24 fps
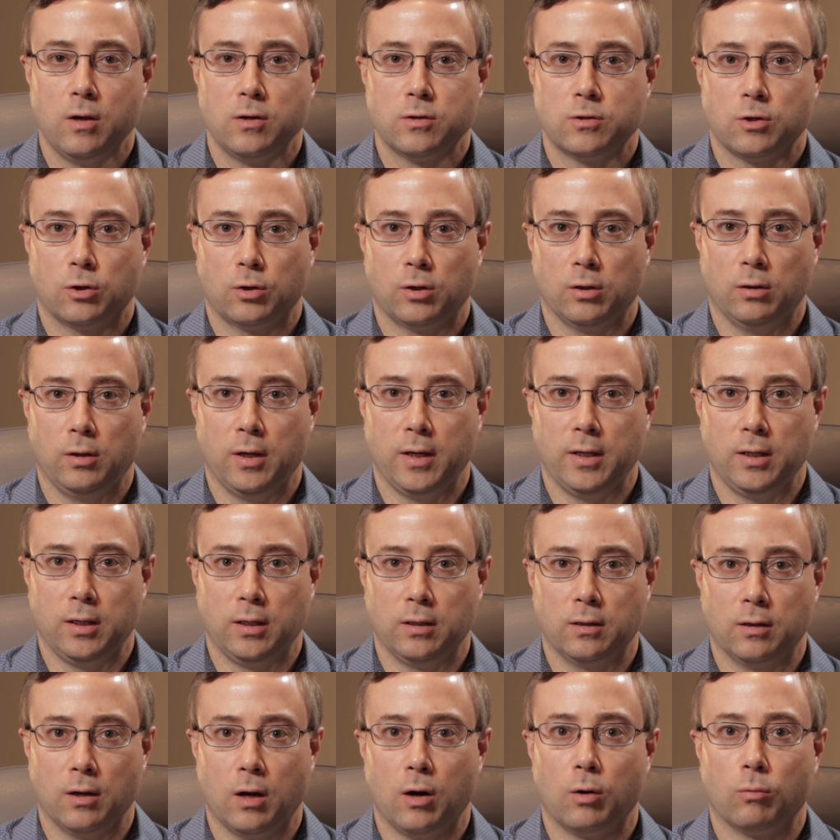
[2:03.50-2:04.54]

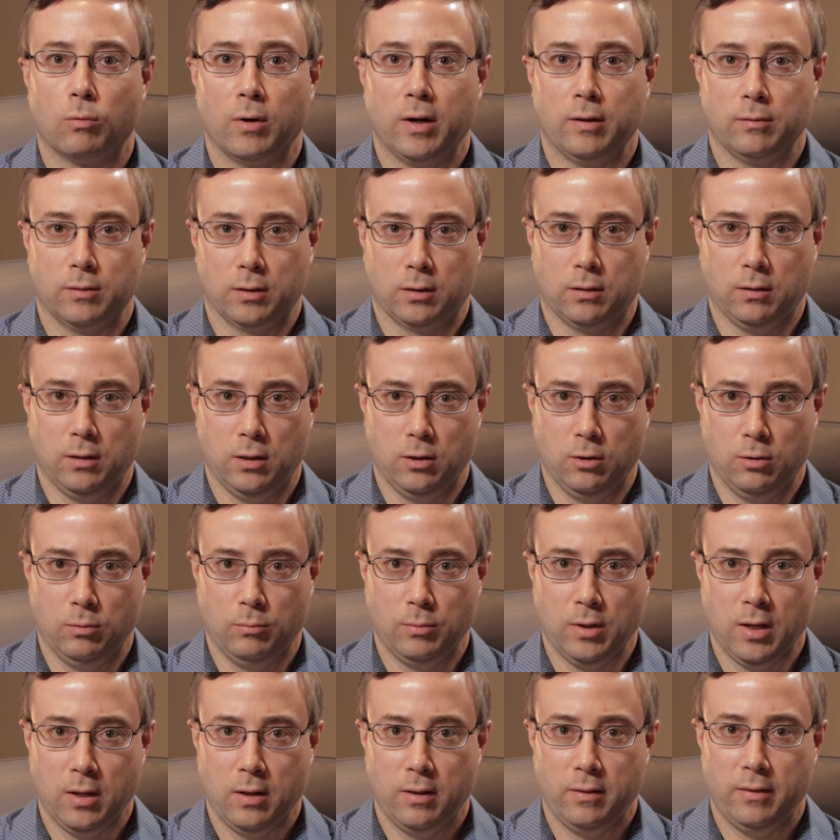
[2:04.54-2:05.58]
circulating around the
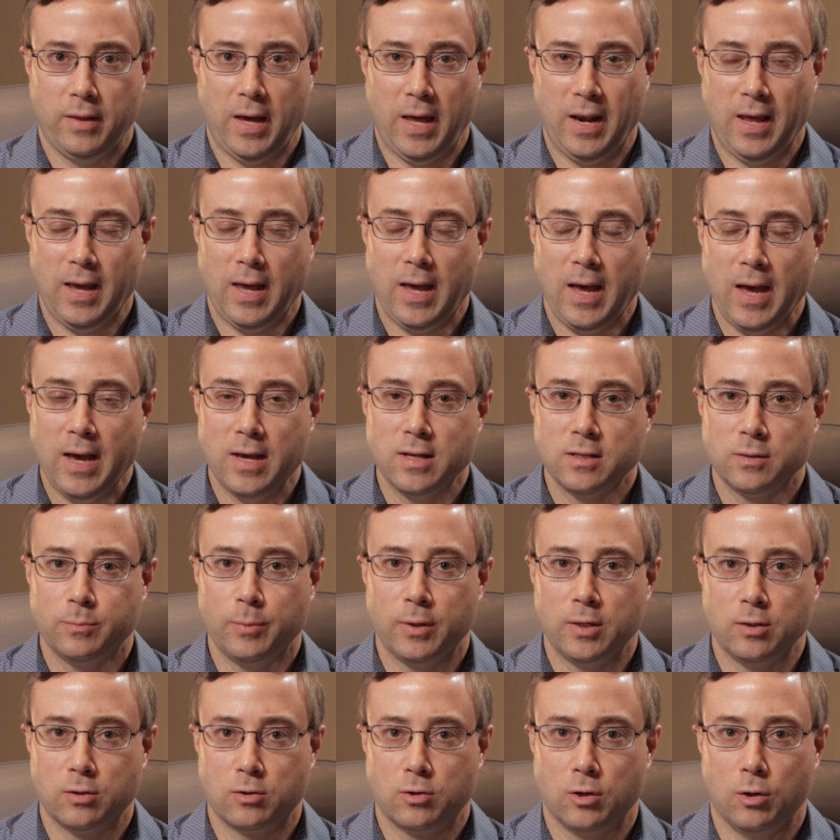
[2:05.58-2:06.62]
globe that has
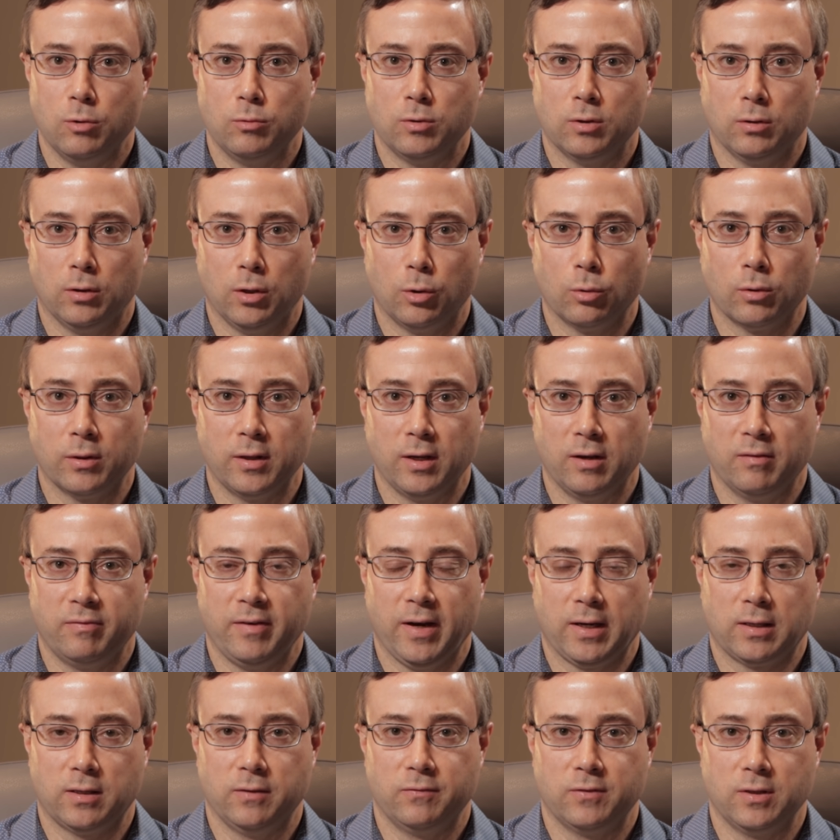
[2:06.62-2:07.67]
been shown to lower the
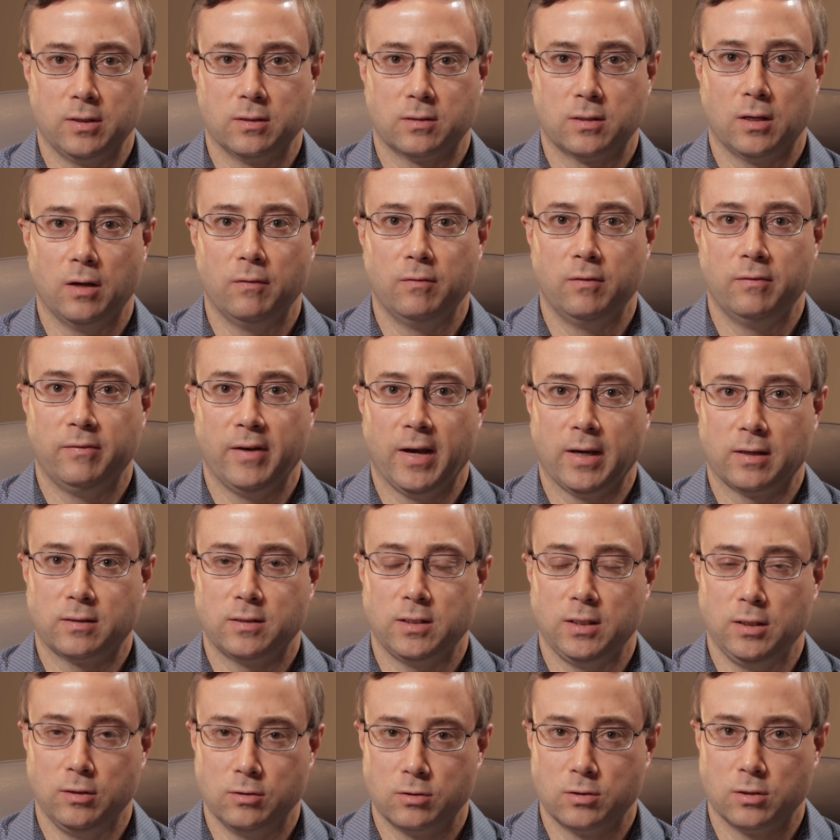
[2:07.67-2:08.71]
effectiveness of the
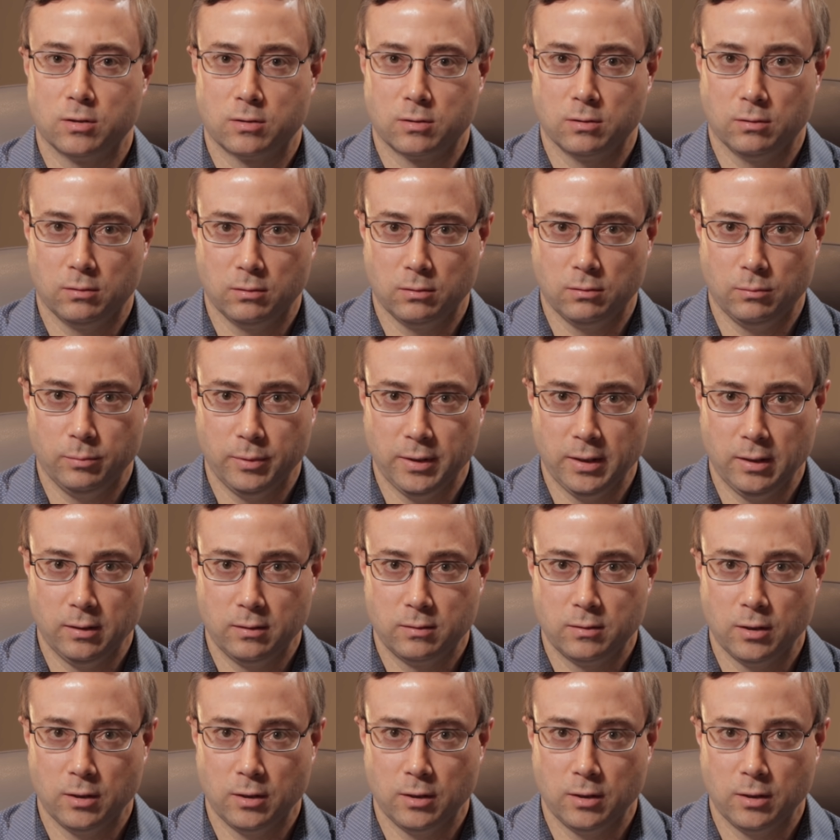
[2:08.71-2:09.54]
vaccines just a little bit.